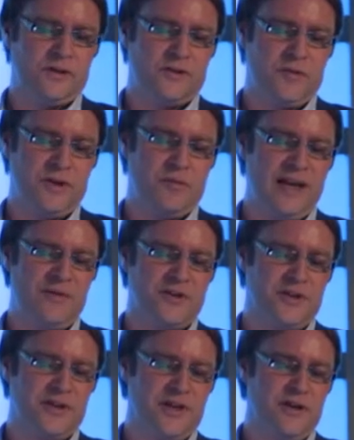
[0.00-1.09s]
So we
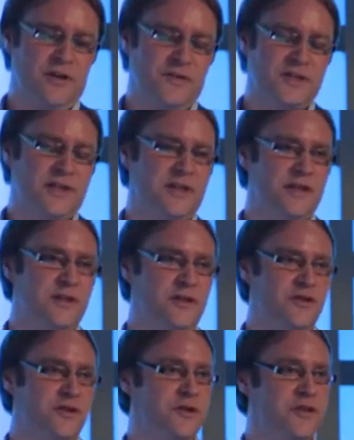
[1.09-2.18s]
capture obviously
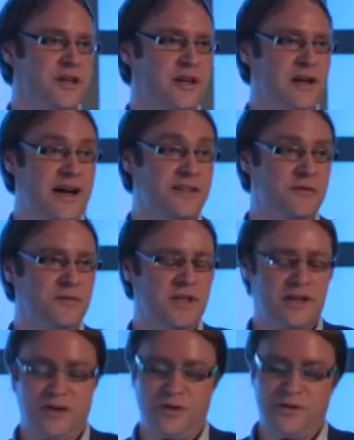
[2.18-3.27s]
the search items
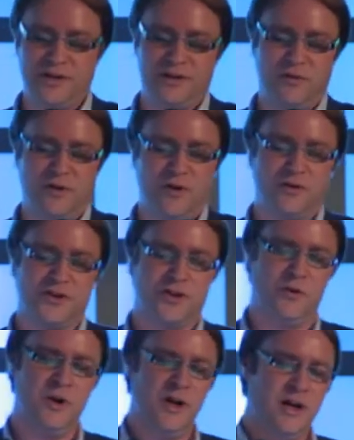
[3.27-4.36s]
that they're using. We're
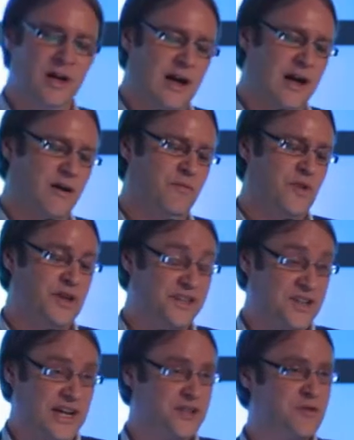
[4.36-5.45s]
also the
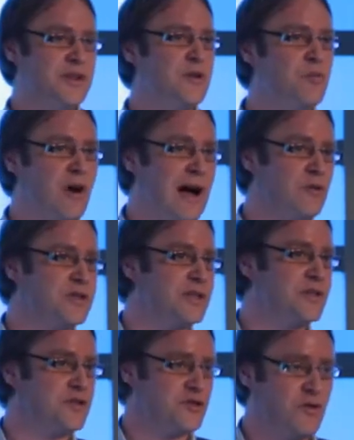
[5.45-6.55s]
gesturing, the
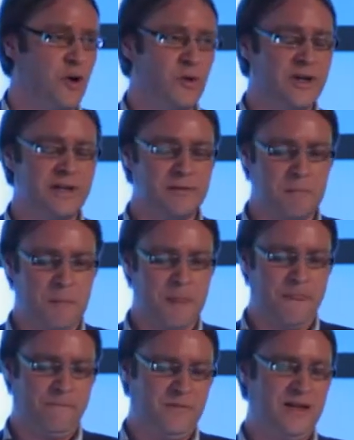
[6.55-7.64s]
browsing, the scrolling,
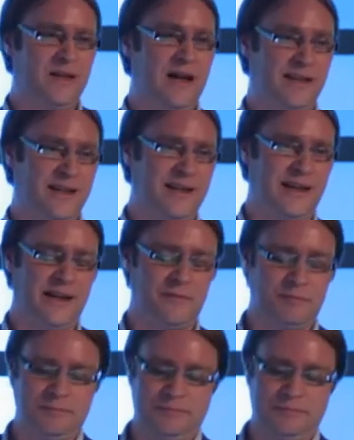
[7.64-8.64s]
and the clicking.